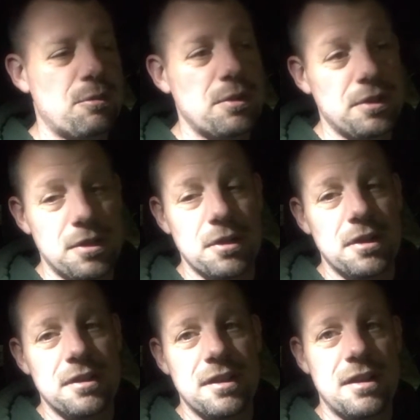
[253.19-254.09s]
really
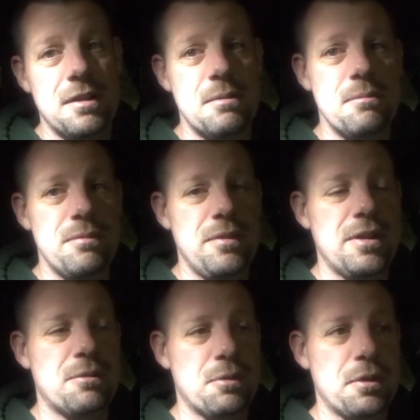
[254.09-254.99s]
good.
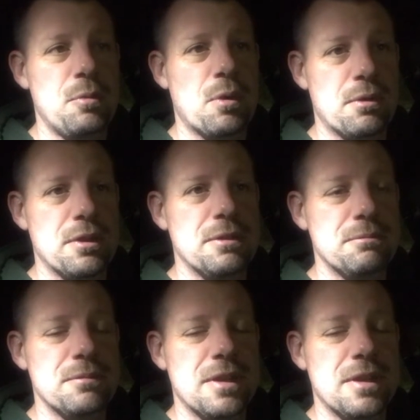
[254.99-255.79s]
They're really worth it.